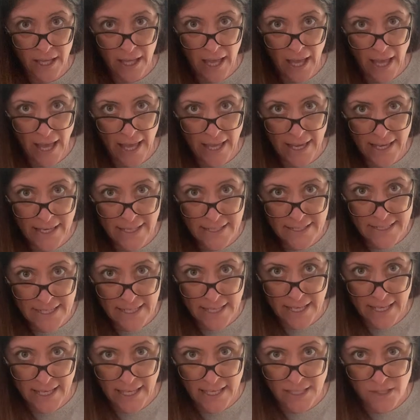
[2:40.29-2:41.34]
AD
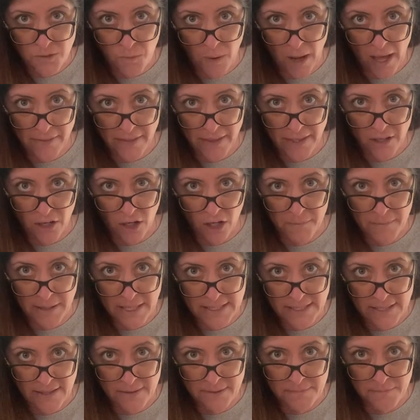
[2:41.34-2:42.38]
is where the economy
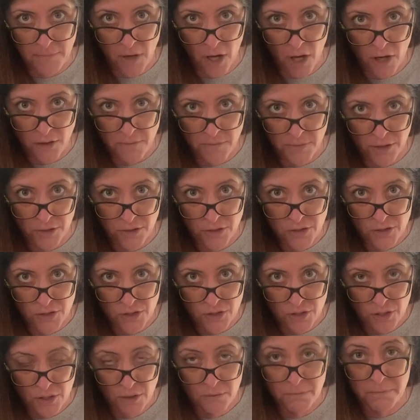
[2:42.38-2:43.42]
is at the
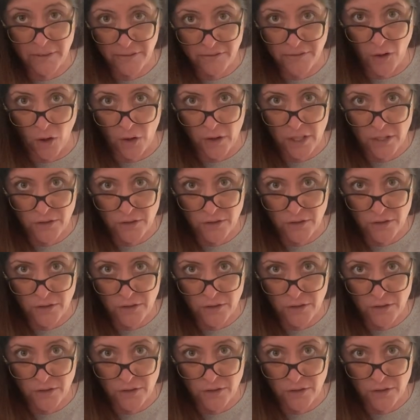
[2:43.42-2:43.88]
moment, before the